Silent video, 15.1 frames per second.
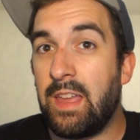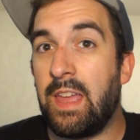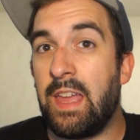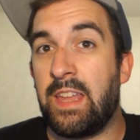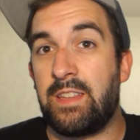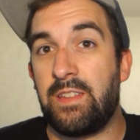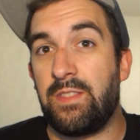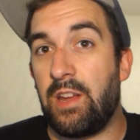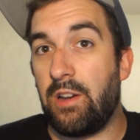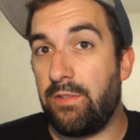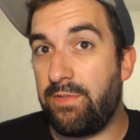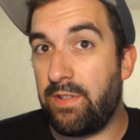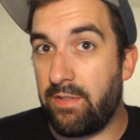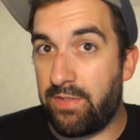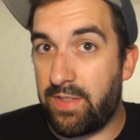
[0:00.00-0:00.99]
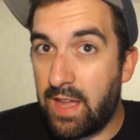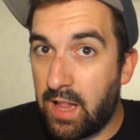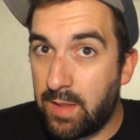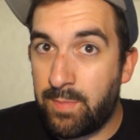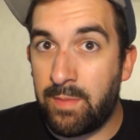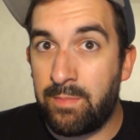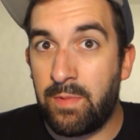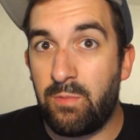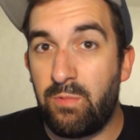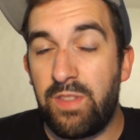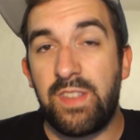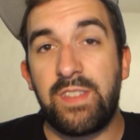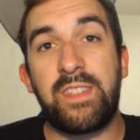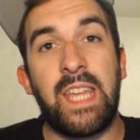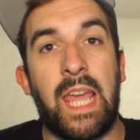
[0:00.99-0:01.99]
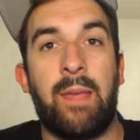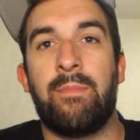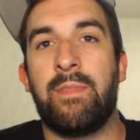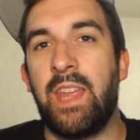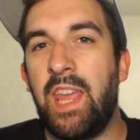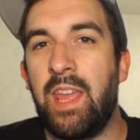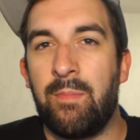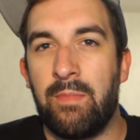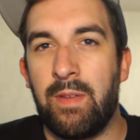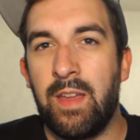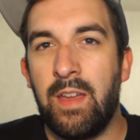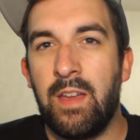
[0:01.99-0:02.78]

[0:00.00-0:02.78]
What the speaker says: and their fifth album with the same name,